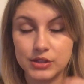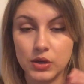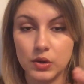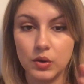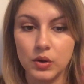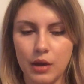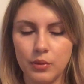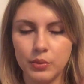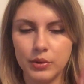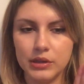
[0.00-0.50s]

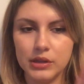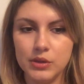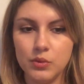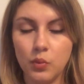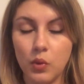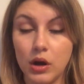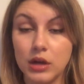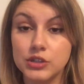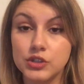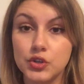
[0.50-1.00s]
So I really
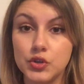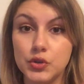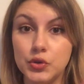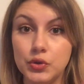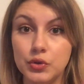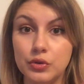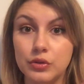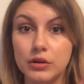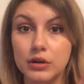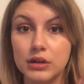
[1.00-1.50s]
want
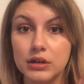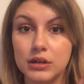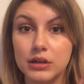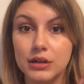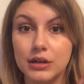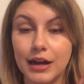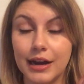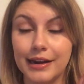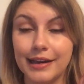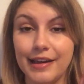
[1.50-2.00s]
to
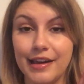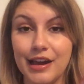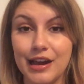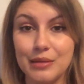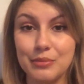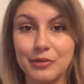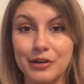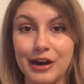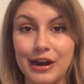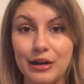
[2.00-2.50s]
kind of
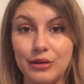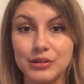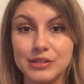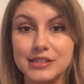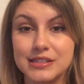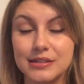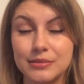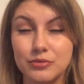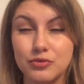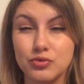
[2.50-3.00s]
hammer out
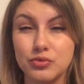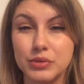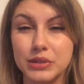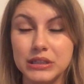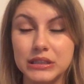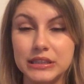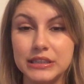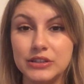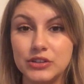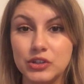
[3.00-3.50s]
some
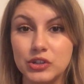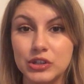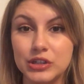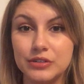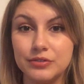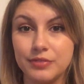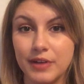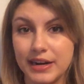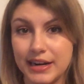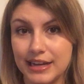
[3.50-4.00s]
really
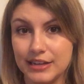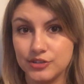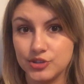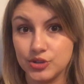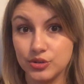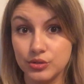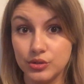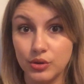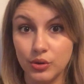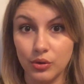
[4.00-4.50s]
good
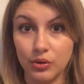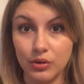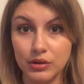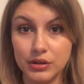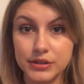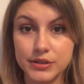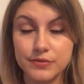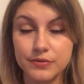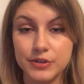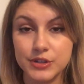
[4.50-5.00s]
financial
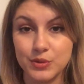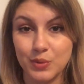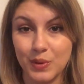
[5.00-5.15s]
goals for